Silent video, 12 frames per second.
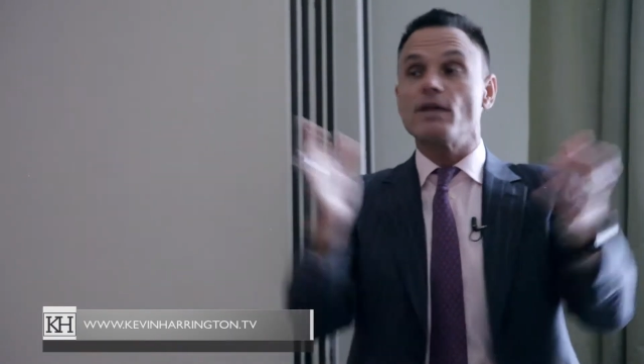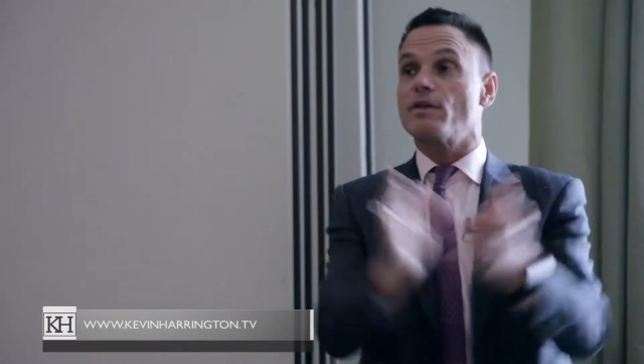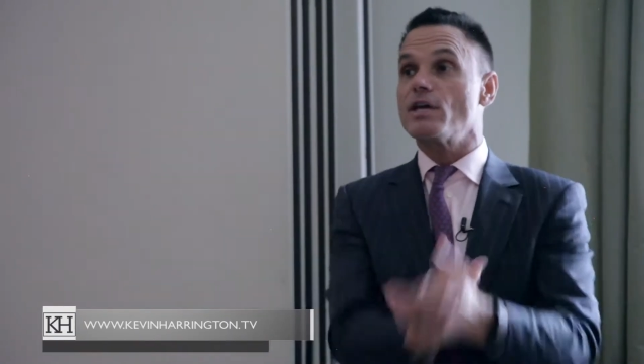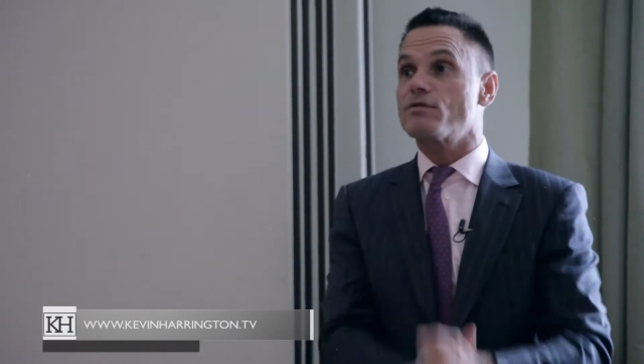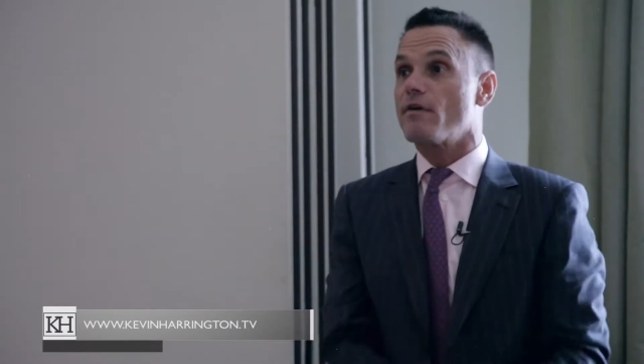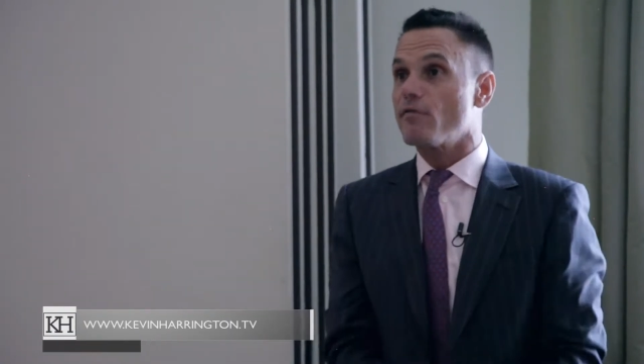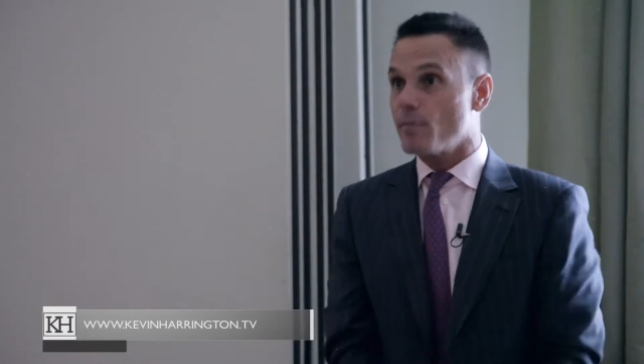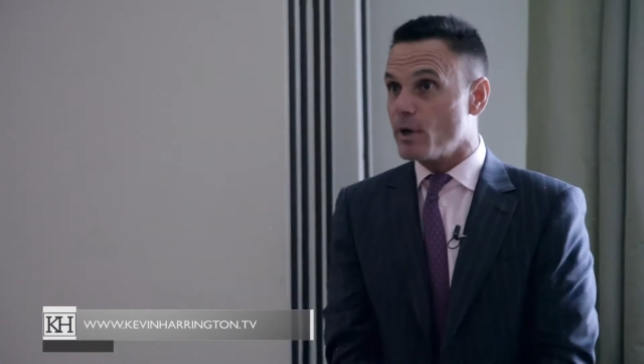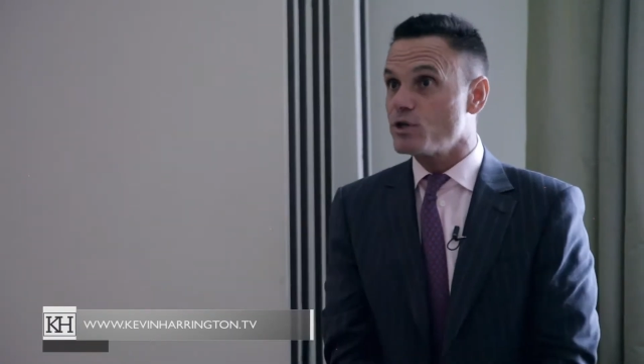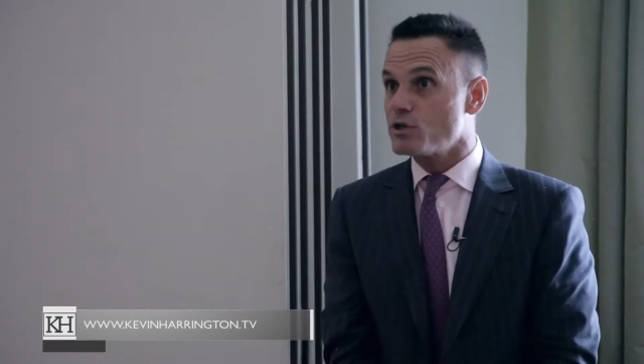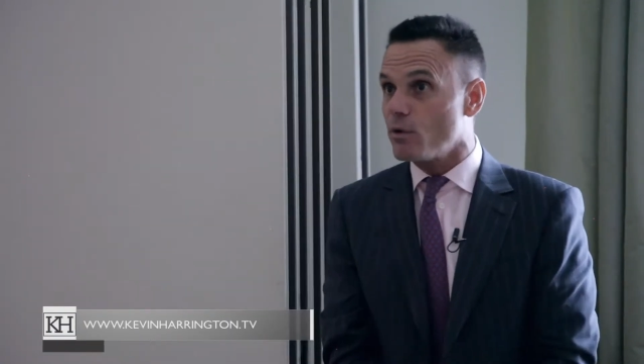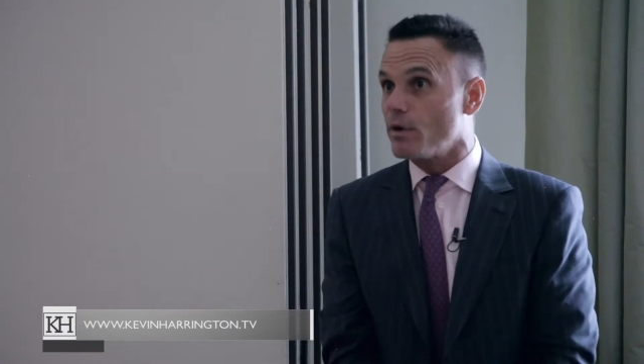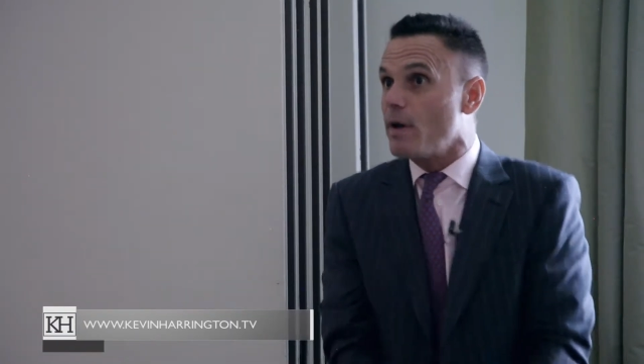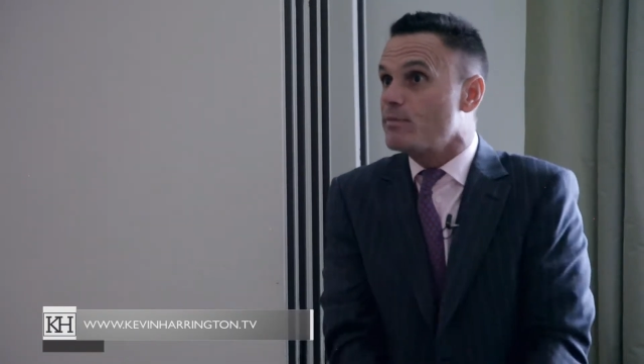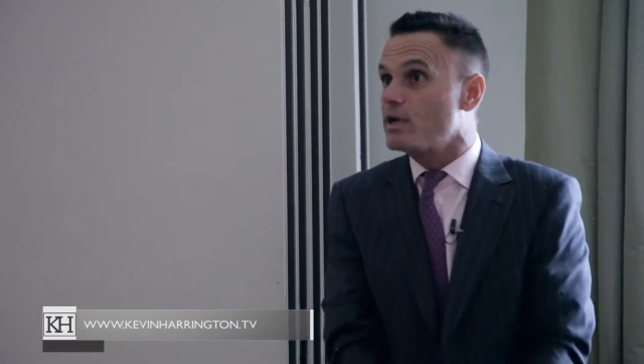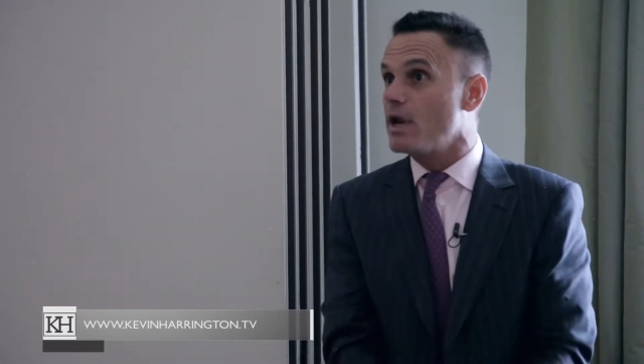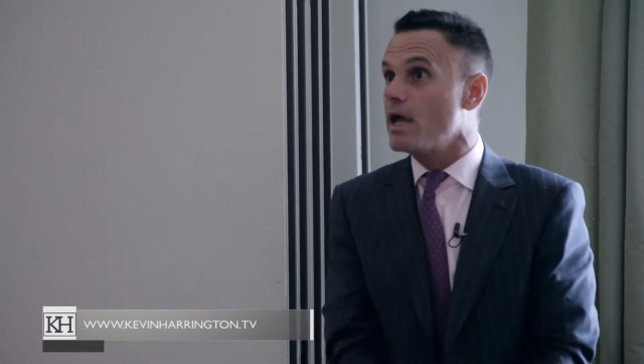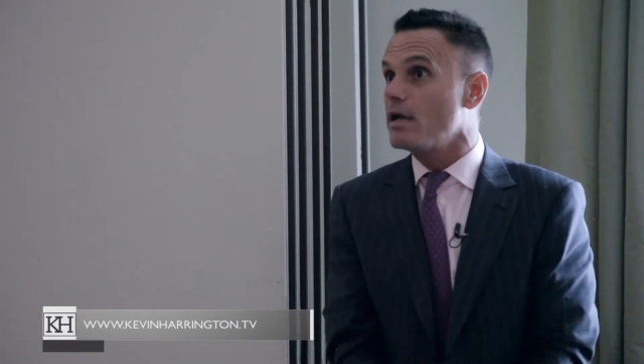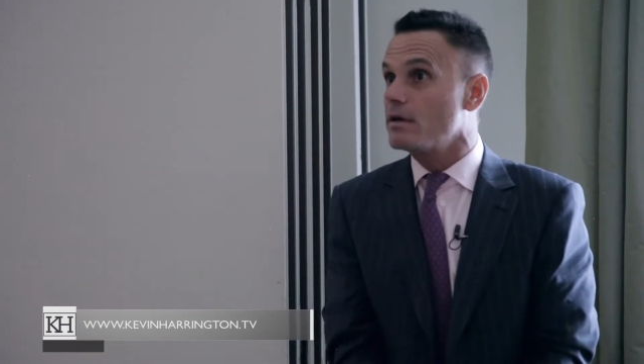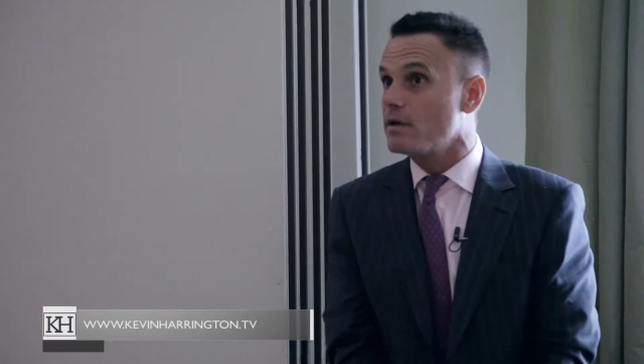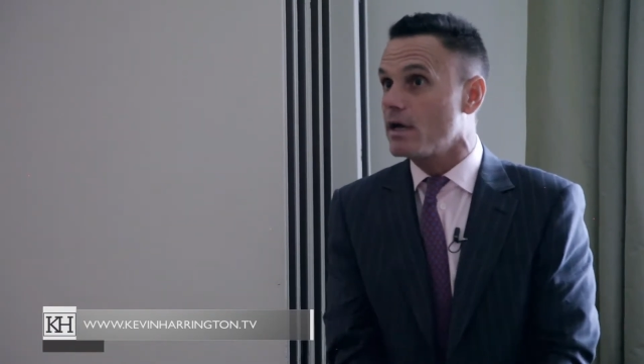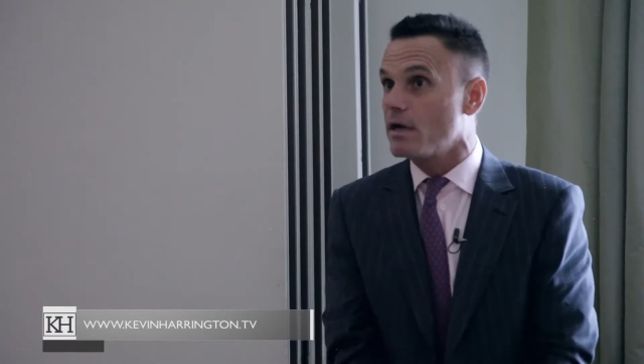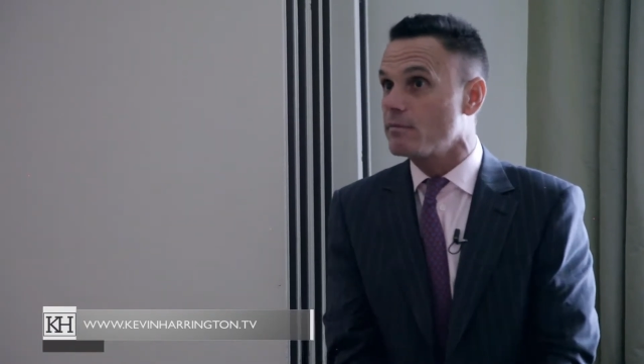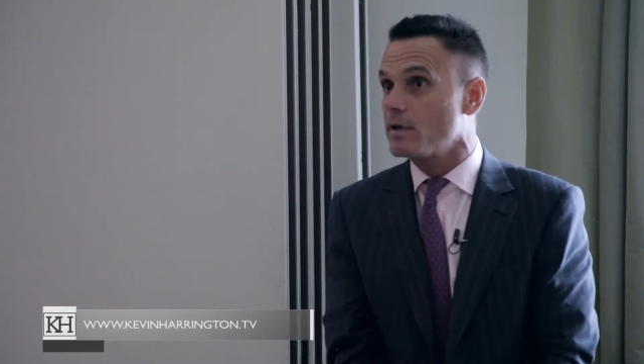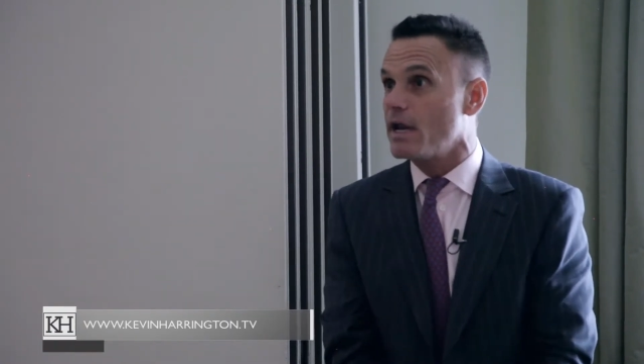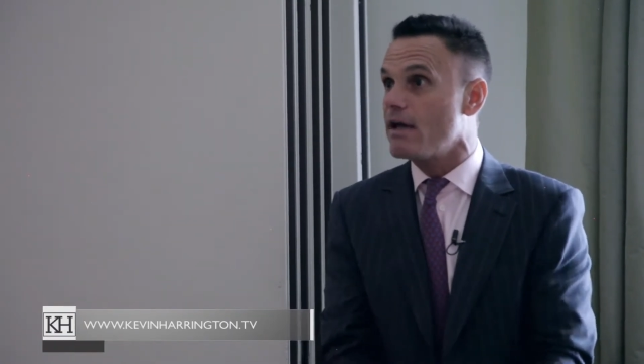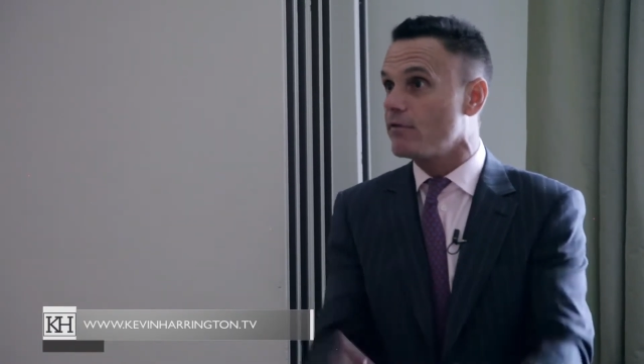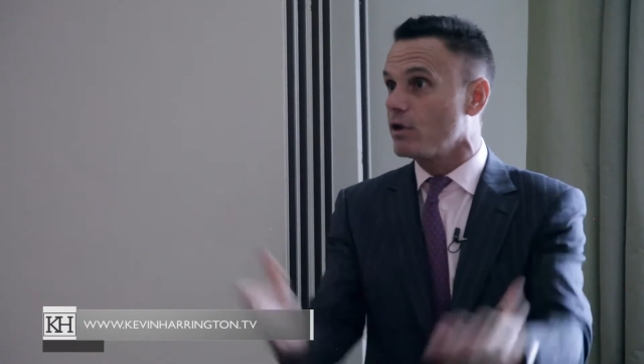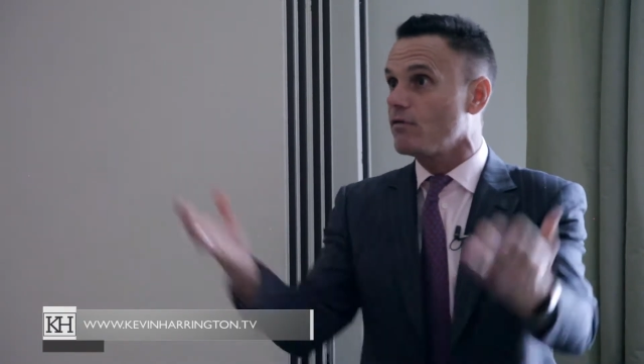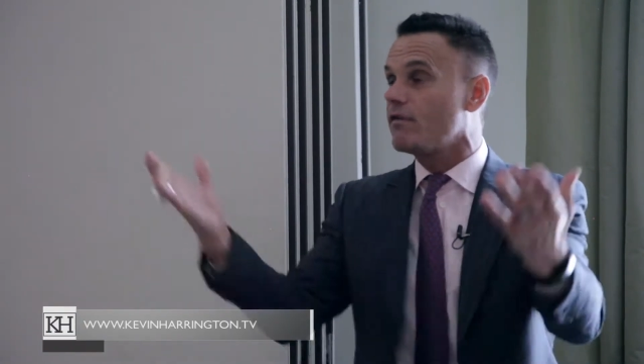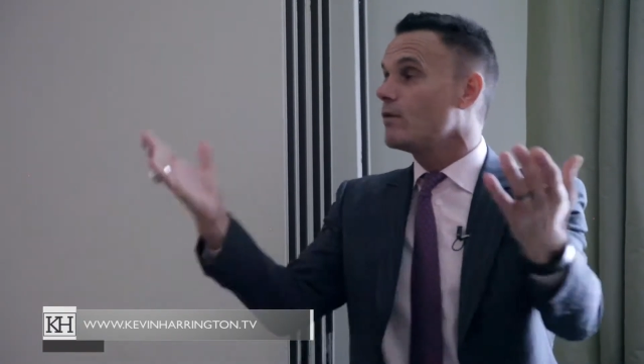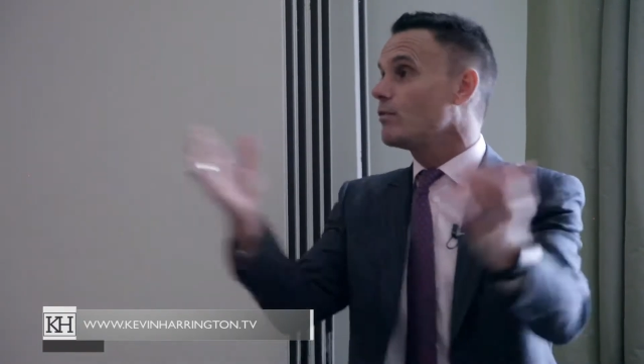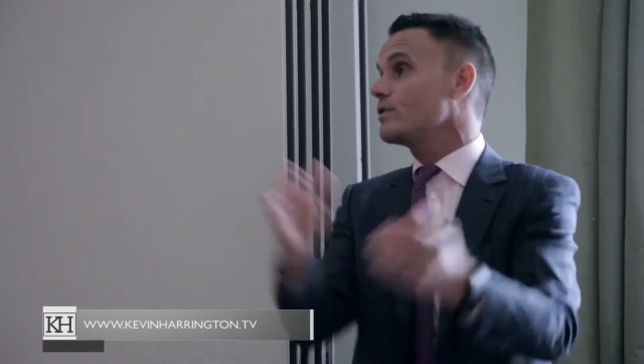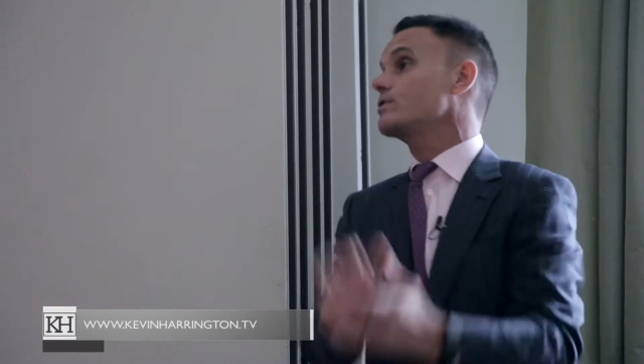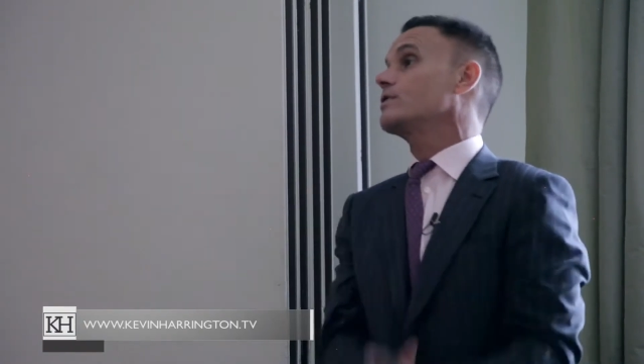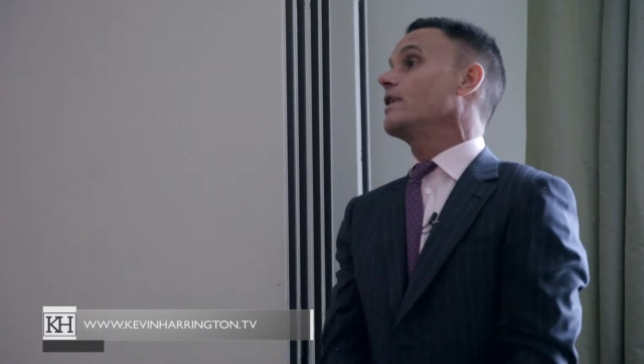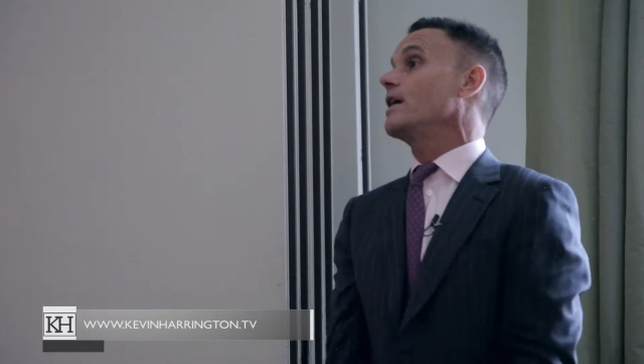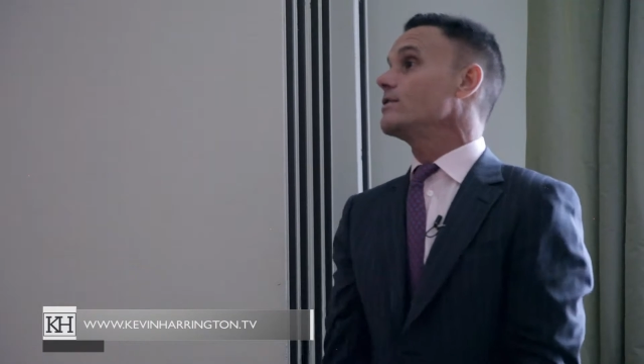thanks for everybody showing up today and, uh, and having a little fun with us today.